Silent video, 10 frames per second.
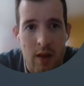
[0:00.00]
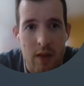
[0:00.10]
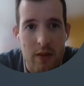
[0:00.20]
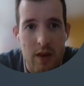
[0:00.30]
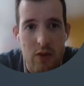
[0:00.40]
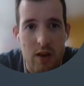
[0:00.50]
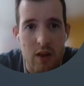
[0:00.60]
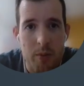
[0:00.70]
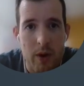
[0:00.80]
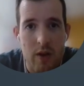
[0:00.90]
The session
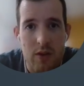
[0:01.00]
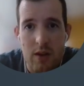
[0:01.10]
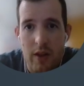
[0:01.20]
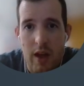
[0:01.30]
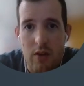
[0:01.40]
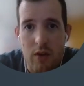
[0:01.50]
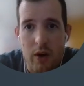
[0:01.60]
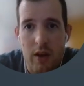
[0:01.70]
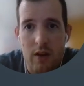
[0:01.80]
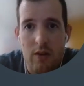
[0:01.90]
experienced a delay
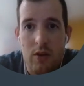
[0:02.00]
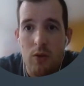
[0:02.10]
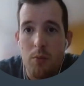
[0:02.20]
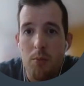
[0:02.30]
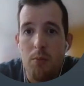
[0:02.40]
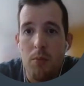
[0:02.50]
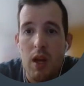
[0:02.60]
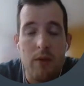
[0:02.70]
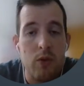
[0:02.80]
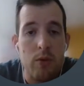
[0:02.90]
started to
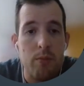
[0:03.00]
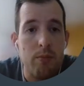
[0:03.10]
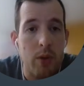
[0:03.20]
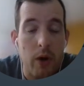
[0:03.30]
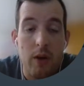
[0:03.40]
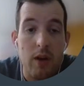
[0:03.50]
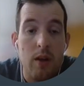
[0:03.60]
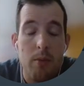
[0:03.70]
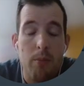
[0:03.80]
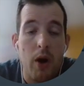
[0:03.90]
meaningful
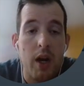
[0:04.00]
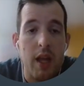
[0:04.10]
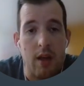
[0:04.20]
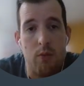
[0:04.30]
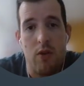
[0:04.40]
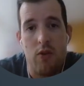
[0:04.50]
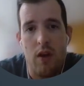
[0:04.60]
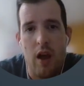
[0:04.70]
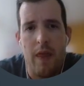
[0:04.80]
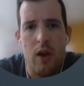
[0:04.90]
bargaining, which I think